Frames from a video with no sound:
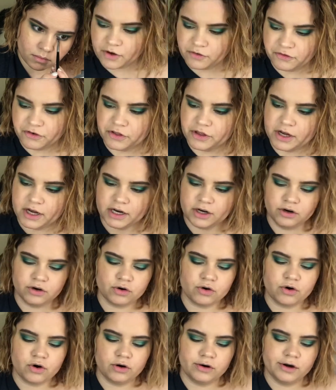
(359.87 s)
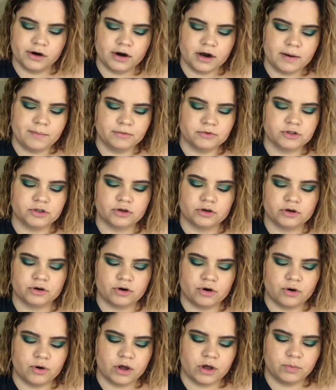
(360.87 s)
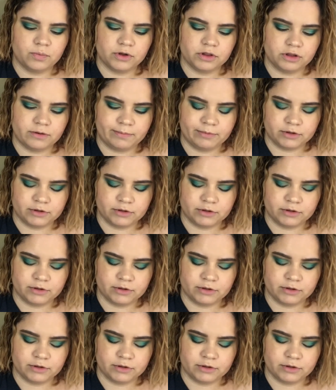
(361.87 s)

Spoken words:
For the inner corner, I'm also gonna go in with the